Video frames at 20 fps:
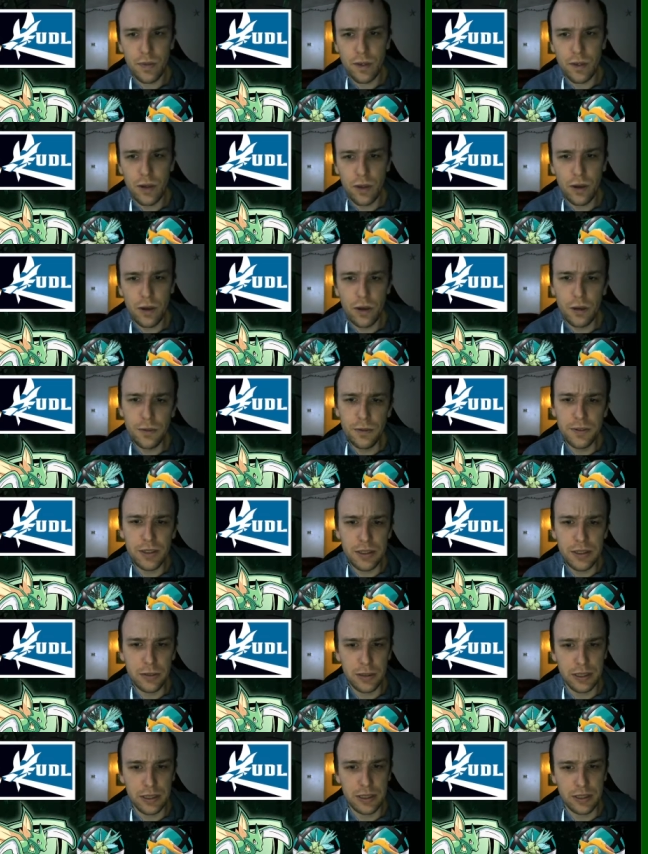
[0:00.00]
hopefully
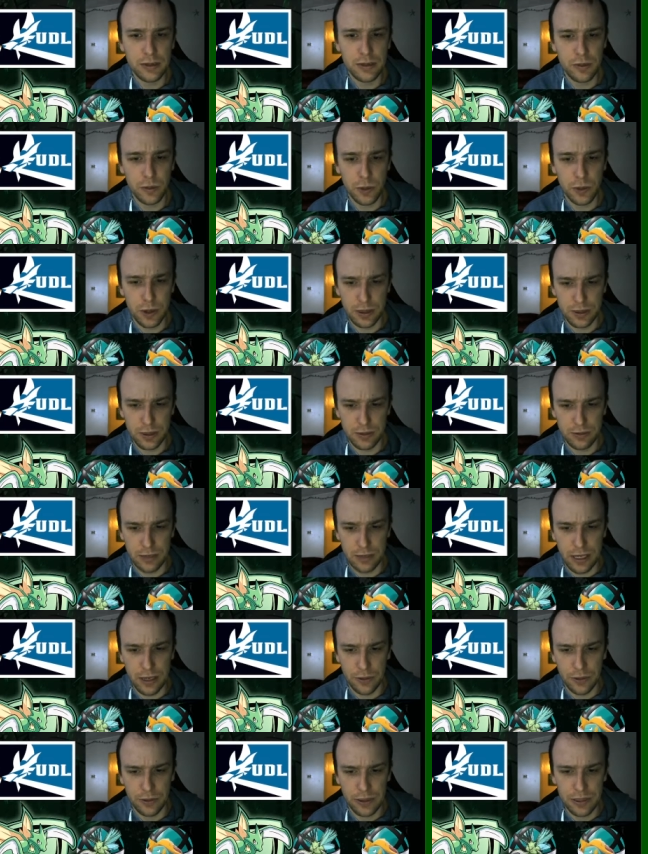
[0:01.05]
we can work
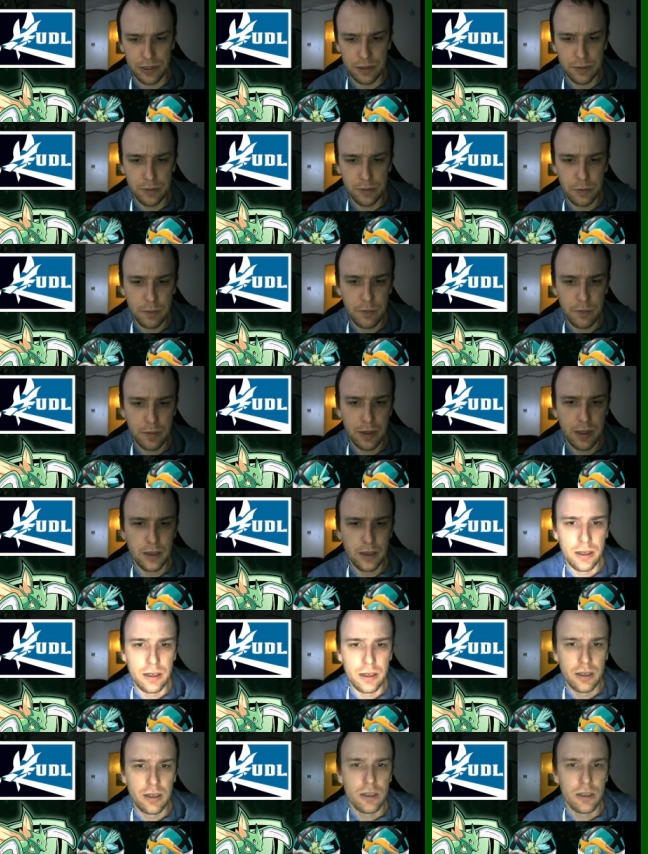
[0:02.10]
around it.
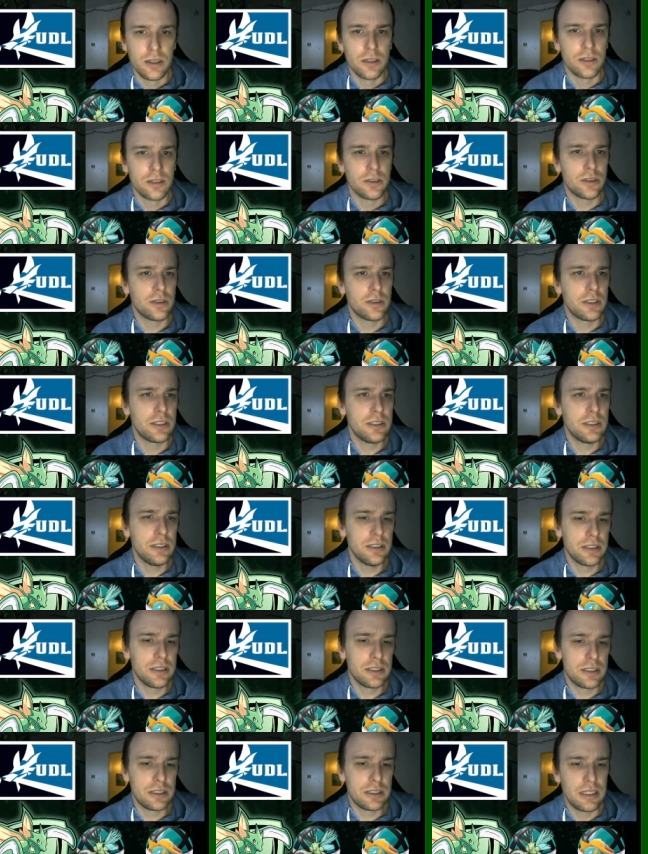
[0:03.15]
So this is
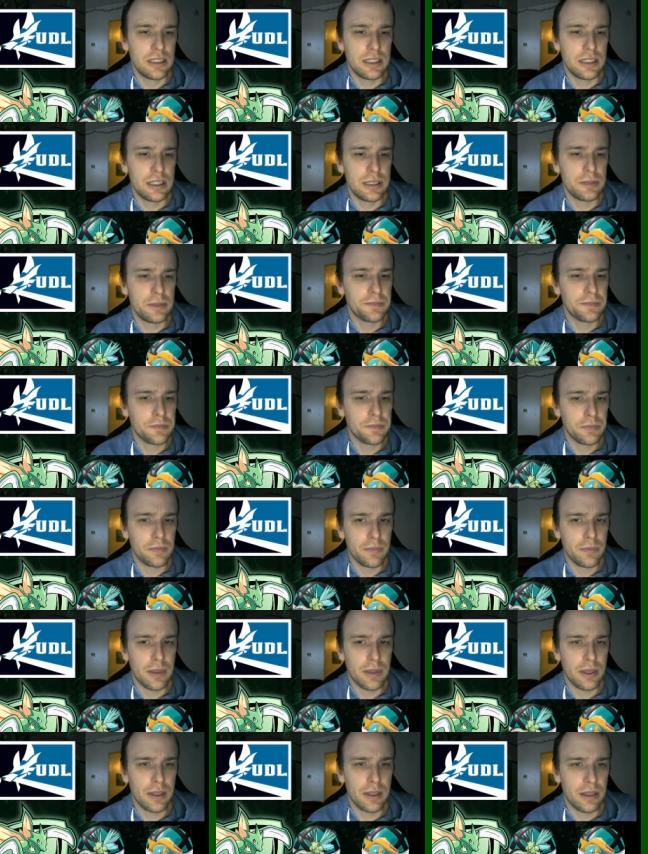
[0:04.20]
the team
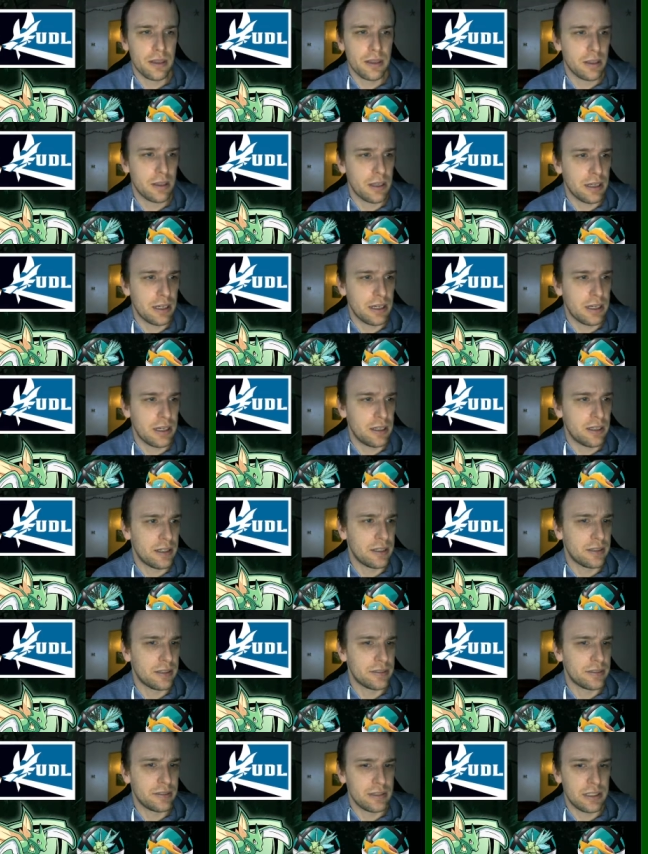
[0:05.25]

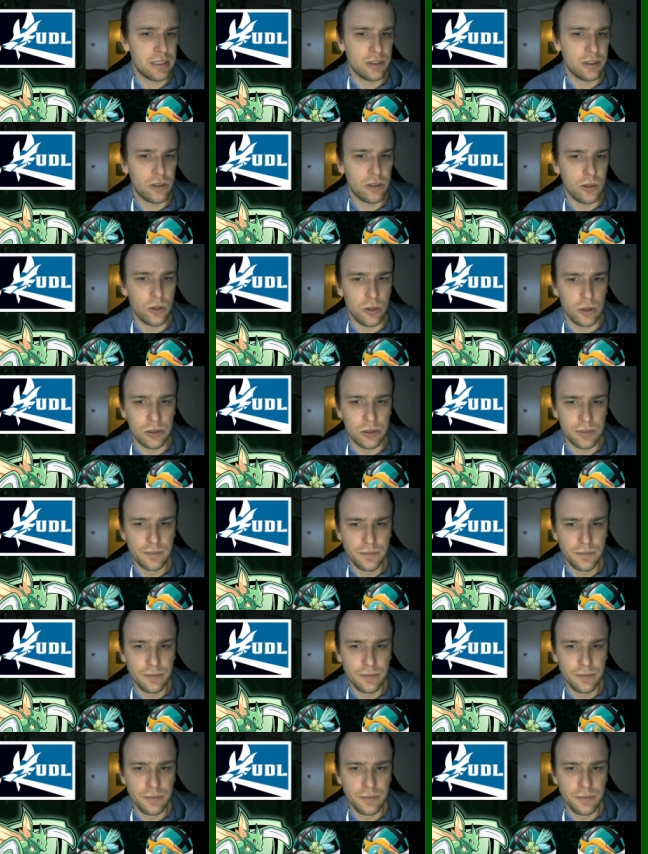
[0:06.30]
in a whole.